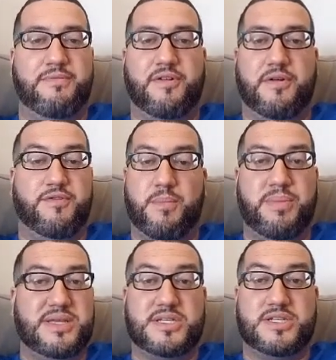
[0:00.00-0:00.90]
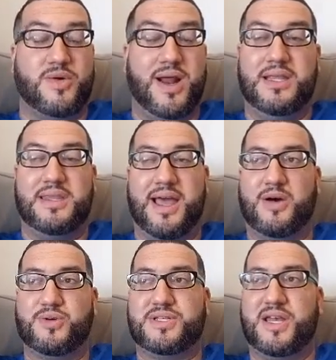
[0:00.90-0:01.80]
for business or anything
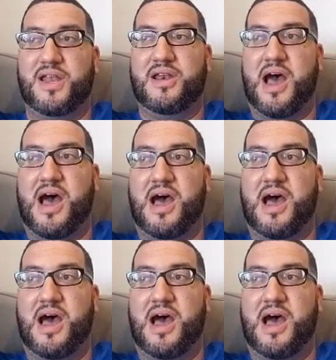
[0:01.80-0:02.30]
else. And